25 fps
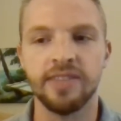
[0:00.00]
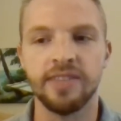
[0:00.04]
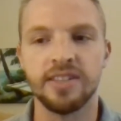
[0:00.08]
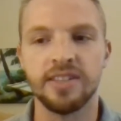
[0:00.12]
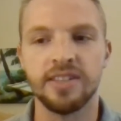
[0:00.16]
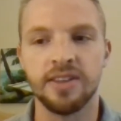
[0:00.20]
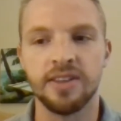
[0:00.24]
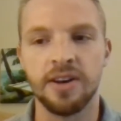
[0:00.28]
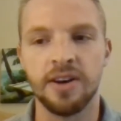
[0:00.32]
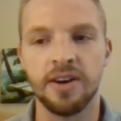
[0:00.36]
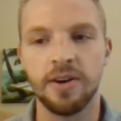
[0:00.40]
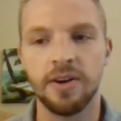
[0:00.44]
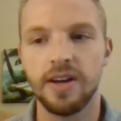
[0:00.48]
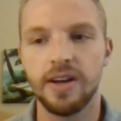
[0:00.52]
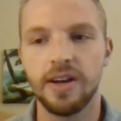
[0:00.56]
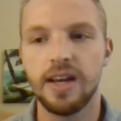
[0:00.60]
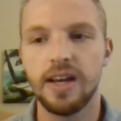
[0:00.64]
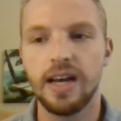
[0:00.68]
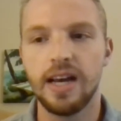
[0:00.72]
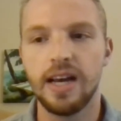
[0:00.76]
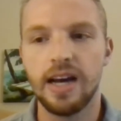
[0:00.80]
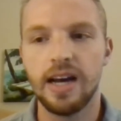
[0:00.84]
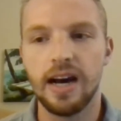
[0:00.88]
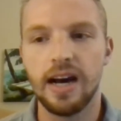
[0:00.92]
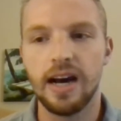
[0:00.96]
And so
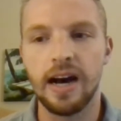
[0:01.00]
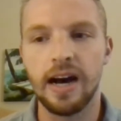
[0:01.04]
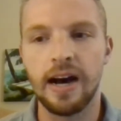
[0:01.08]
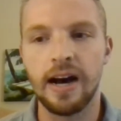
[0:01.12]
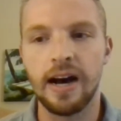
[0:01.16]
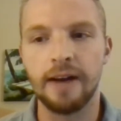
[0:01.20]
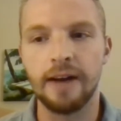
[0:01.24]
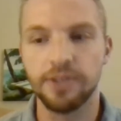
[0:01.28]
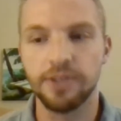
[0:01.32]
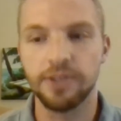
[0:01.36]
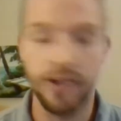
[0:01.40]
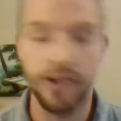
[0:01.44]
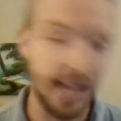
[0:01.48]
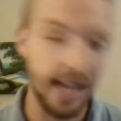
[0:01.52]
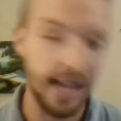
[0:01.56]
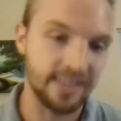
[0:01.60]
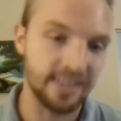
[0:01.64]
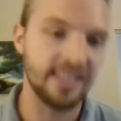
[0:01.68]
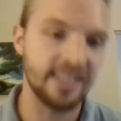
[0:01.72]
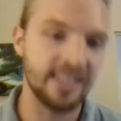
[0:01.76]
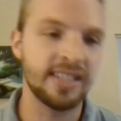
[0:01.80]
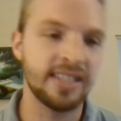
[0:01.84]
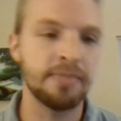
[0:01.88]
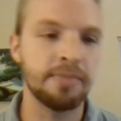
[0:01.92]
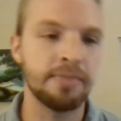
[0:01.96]
yes,
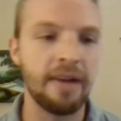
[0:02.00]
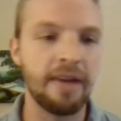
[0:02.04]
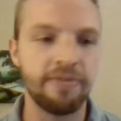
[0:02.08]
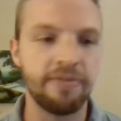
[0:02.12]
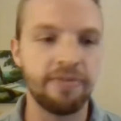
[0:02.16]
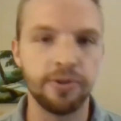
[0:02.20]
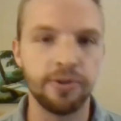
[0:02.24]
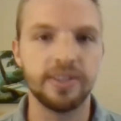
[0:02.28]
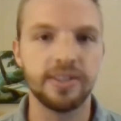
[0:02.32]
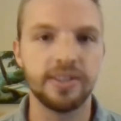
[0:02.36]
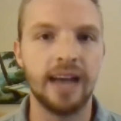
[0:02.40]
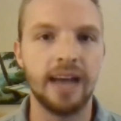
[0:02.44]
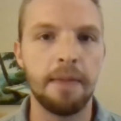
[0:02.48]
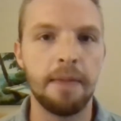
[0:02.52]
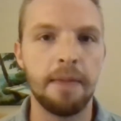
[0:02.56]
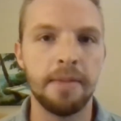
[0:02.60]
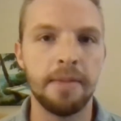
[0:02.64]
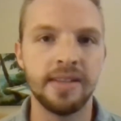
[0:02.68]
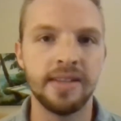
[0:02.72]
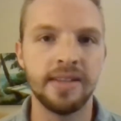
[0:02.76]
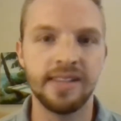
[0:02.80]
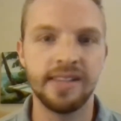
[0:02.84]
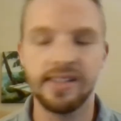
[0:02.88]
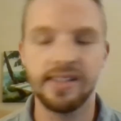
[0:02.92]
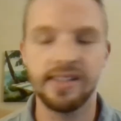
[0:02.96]
this is my full-time
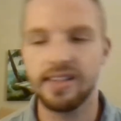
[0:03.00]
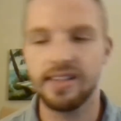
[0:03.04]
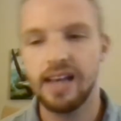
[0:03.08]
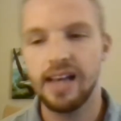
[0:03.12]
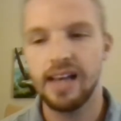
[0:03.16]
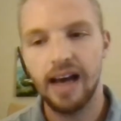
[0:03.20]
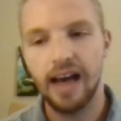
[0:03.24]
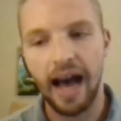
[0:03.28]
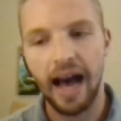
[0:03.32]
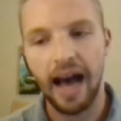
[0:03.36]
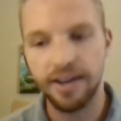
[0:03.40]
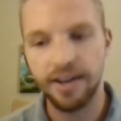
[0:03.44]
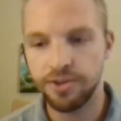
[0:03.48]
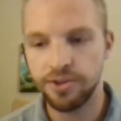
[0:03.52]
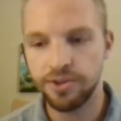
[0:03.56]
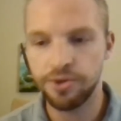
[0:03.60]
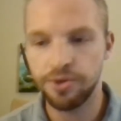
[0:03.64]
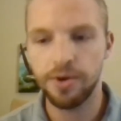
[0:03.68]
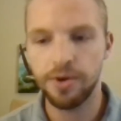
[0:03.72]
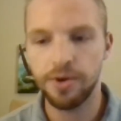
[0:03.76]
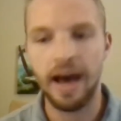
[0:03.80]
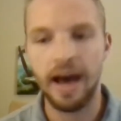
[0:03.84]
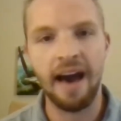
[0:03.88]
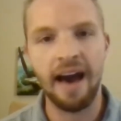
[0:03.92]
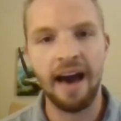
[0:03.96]
business. I
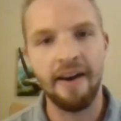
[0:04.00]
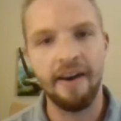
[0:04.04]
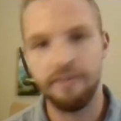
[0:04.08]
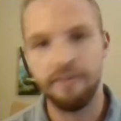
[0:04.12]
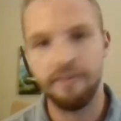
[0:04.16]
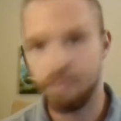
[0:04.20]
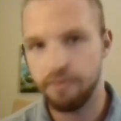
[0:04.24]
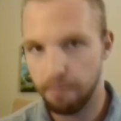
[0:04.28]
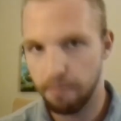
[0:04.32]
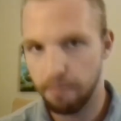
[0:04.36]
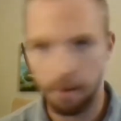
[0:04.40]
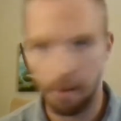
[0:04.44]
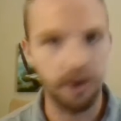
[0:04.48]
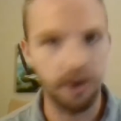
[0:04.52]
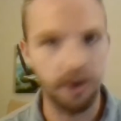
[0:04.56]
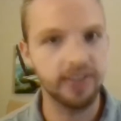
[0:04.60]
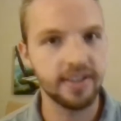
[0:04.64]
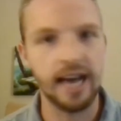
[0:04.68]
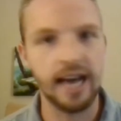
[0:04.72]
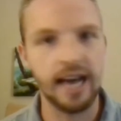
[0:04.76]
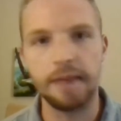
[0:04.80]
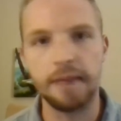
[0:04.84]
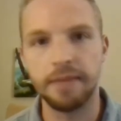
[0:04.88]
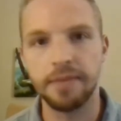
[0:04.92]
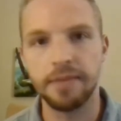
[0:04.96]
do have
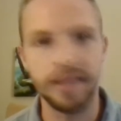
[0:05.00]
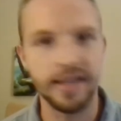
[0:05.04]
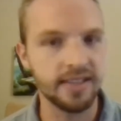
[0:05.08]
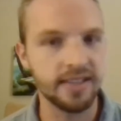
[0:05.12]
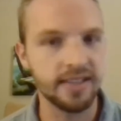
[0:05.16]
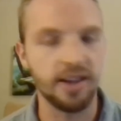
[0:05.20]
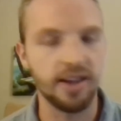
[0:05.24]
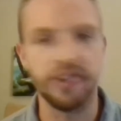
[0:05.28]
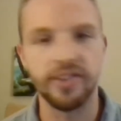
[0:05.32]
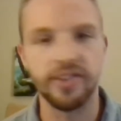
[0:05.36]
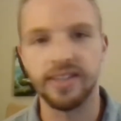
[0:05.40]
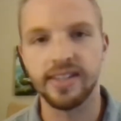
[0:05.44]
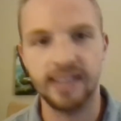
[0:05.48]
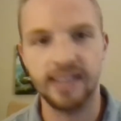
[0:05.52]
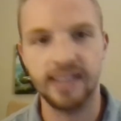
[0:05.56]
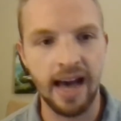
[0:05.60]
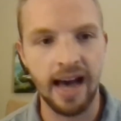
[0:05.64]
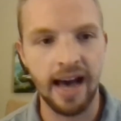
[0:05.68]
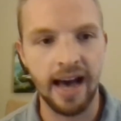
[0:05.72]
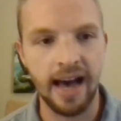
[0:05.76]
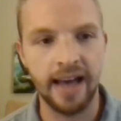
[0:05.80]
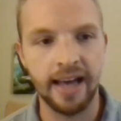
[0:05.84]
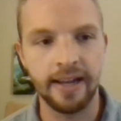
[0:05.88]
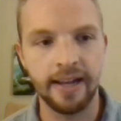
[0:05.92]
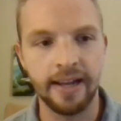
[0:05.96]
part-time gigs on the
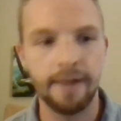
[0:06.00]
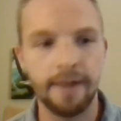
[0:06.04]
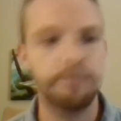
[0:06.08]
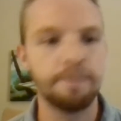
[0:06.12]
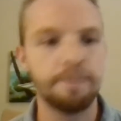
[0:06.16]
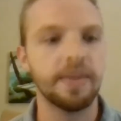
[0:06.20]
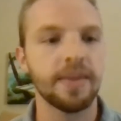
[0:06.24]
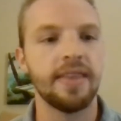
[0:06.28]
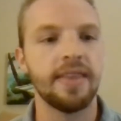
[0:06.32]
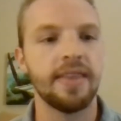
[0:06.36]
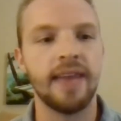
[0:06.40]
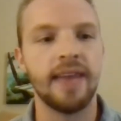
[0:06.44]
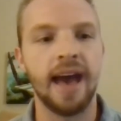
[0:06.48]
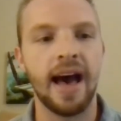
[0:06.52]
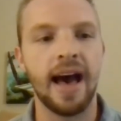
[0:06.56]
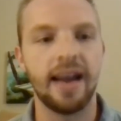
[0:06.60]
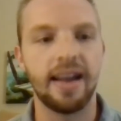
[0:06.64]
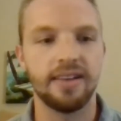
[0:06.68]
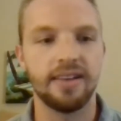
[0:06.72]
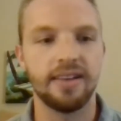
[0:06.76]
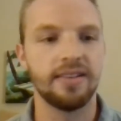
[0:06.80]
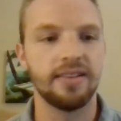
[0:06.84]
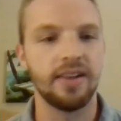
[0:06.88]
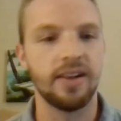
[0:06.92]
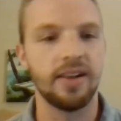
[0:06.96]
side
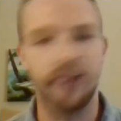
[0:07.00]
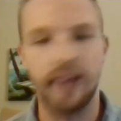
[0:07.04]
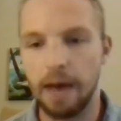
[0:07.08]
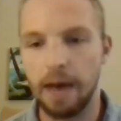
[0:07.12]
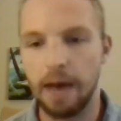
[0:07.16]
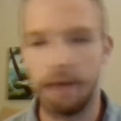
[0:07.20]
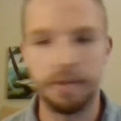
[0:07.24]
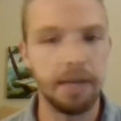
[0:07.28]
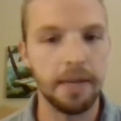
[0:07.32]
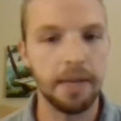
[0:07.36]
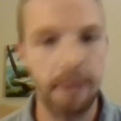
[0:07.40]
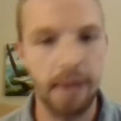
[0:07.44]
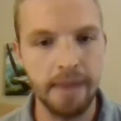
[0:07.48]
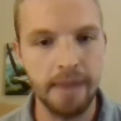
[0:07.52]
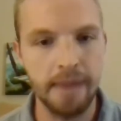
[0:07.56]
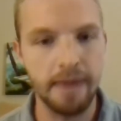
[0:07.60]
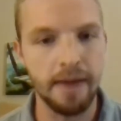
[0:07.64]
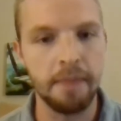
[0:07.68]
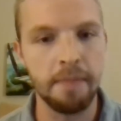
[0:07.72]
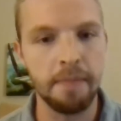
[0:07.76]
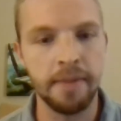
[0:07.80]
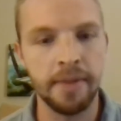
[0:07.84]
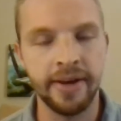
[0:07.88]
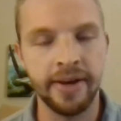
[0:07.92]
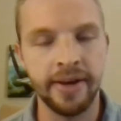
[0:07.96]
that allow me to pay
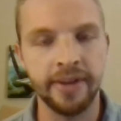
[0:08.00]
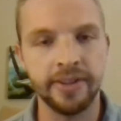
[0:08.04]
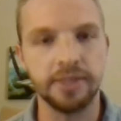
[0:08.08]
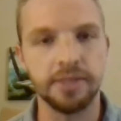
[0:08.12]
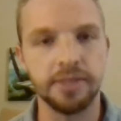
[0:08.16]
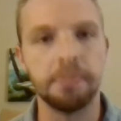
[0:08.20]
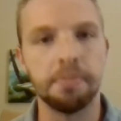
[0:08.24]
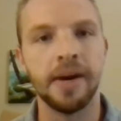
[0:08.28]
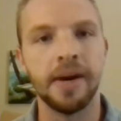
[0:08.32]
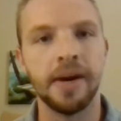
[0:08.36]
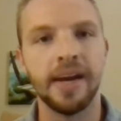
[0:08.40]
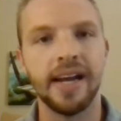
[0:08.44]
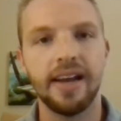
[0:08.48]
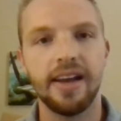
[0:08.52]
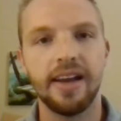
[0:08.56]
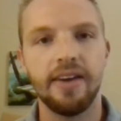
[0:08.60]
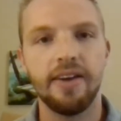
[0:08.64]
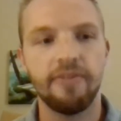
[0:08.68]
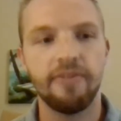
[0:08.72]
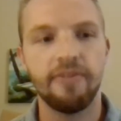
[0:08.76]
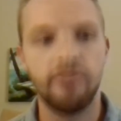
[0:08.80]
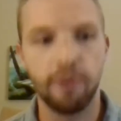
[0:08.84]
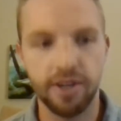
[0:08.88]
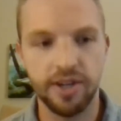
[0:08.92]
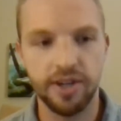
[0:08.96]
my bills, but
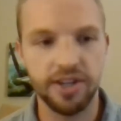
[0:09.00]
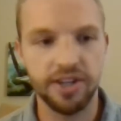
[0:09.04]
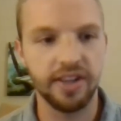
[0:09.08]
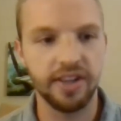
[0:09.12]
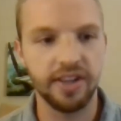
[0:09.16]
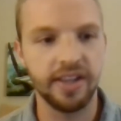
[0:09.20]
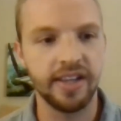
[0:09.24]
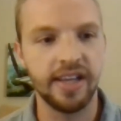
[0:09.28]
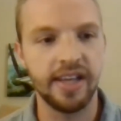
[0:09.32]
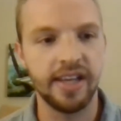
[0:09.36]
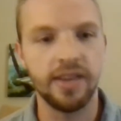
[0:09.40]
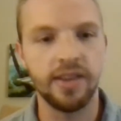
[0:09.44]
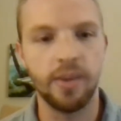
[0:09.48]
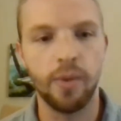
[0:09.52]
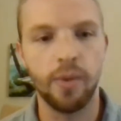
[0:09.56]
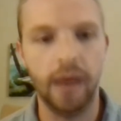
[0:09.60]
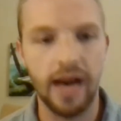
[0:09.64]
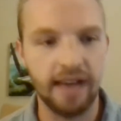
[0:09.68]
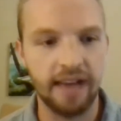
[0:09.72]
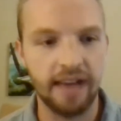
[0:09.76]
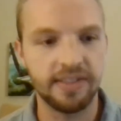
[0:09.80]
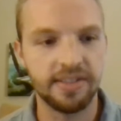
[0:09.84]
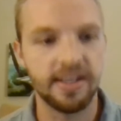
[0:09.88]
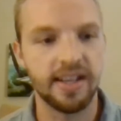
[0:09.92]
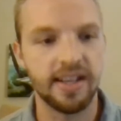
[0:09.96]
fortunately the way
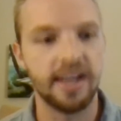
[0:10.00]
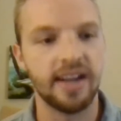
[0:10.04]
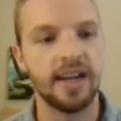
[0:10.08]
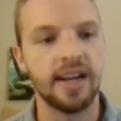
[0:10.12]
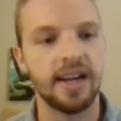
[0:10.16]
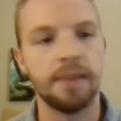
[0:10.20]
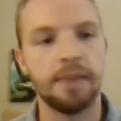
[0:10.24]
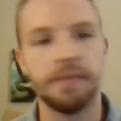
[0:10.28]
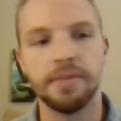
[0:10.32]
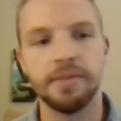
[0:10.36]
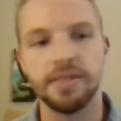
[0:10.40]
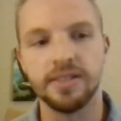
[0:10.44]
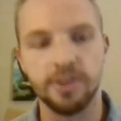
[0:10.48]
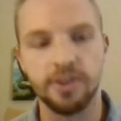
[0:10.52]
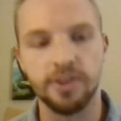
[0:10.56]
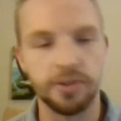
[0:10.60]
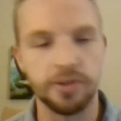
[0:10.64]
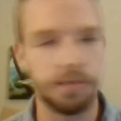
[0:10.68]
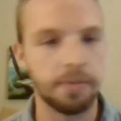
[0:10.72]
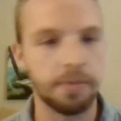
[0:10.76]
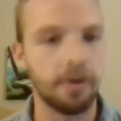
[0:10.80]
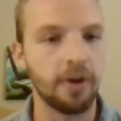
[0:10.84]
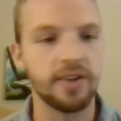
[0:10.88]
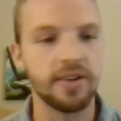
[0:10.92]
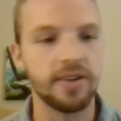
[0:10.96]
I've set it up is
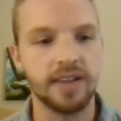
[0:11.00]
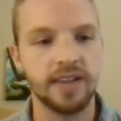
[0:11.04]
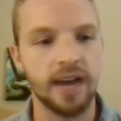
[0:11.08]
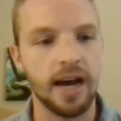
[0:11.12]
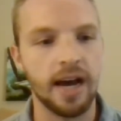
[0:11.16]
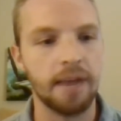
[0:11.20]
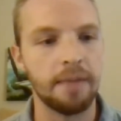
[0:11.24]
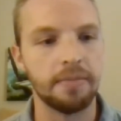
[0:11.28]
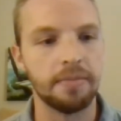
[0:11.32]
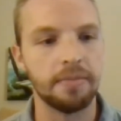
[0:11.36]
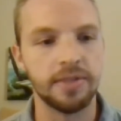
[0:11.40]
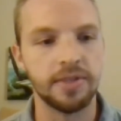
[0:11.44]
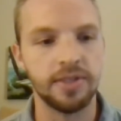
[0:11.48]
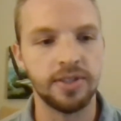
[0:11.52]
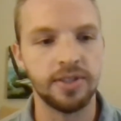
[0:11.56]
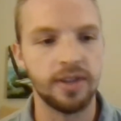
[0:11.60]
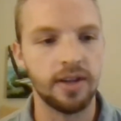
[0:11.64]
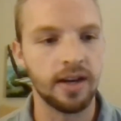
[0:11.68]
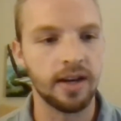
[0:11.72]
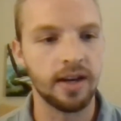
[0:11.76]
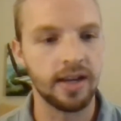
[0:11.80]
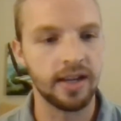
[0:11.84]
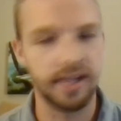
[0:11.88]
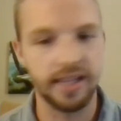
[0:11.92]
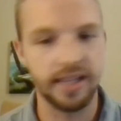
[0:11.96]
those part-time
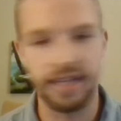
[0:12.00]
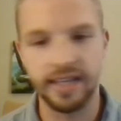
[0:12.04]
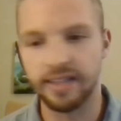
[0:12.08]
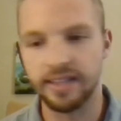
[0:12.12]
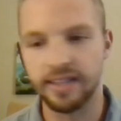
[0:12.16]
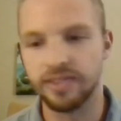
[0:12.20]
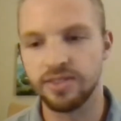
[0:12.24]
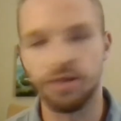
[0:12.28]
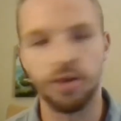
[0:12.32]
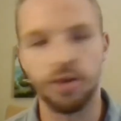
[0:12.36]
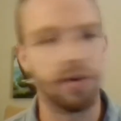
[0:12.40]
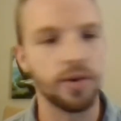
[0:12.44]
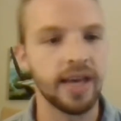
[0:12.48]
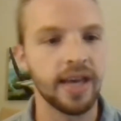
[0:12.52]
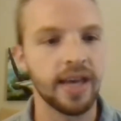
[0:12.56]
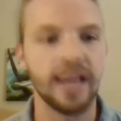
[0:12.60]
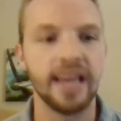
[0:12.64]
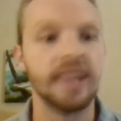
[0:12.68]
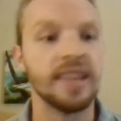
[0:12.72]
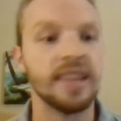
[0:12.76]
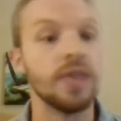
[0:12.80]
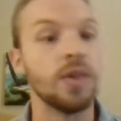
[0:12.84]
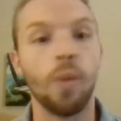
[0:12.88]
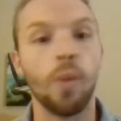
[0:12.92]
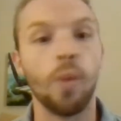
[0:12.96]
gigs don't
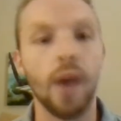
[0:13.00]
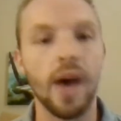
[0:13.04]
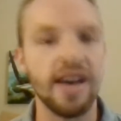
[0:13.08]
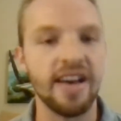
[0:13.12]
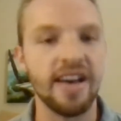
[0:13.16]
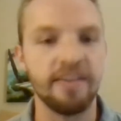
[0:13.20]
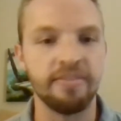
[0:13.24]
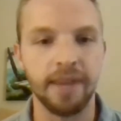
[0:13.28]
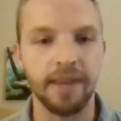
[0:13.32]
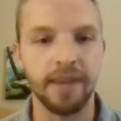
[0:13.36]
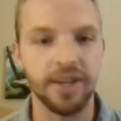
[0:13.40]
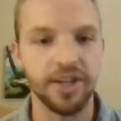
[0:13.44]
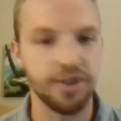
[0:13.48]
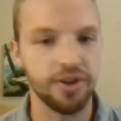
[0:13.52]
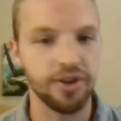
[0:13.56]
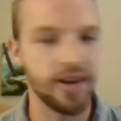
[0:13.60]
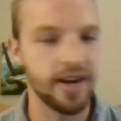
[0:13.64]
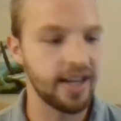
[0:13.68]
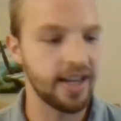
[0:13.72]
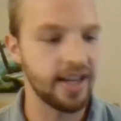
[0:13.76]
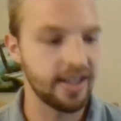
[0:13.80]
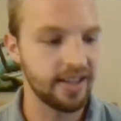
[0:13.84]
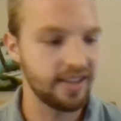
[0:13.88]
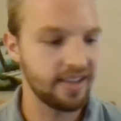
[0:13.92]
get in the way of my trading.